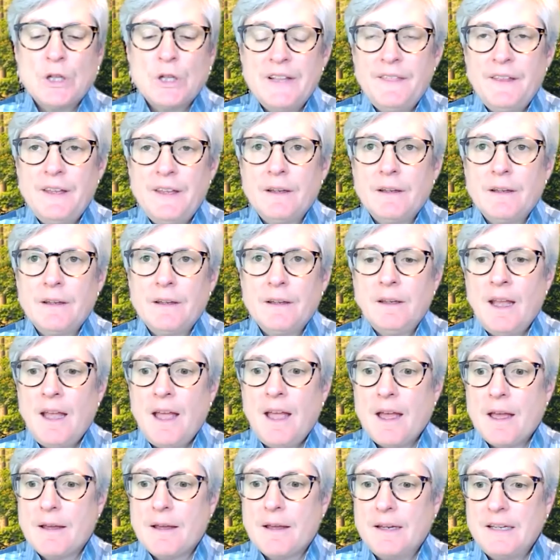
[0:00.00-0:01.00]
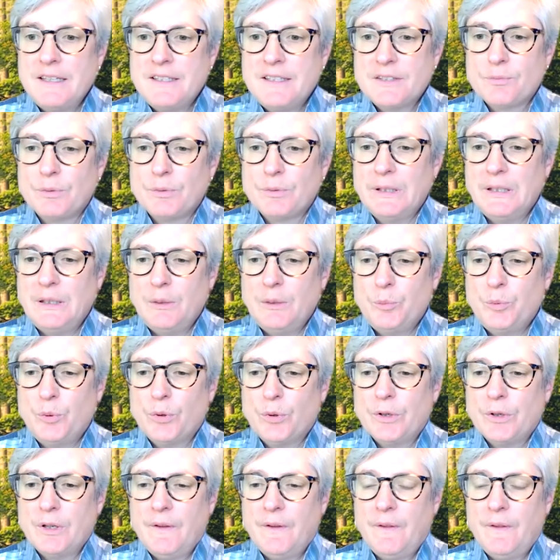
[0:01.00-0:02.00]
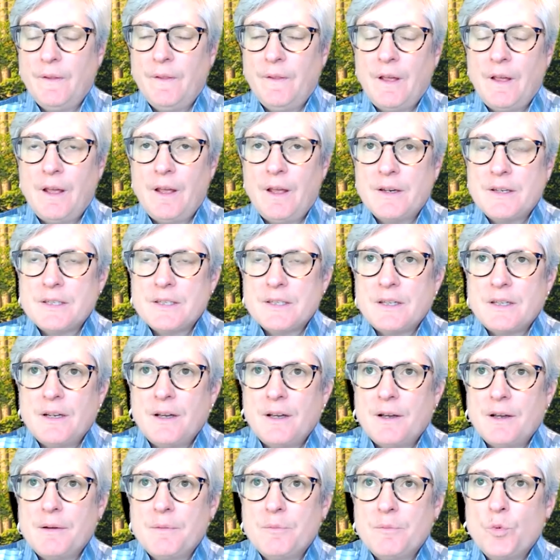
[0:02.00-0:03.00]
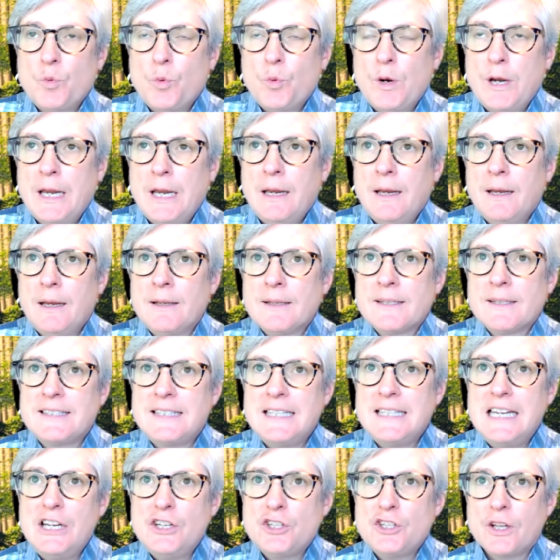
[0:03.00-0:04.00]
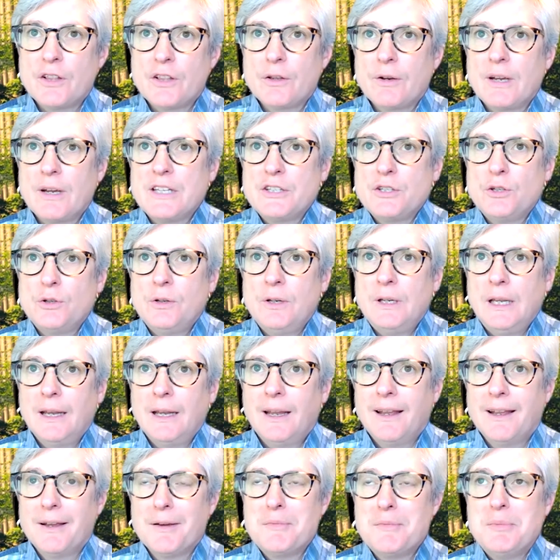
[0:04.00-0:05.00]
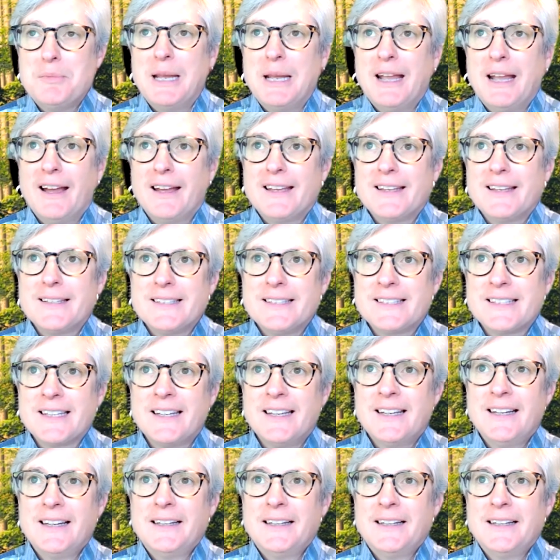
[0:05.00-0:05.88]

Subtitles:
think, yeah, it's really important that we see each other as unique, because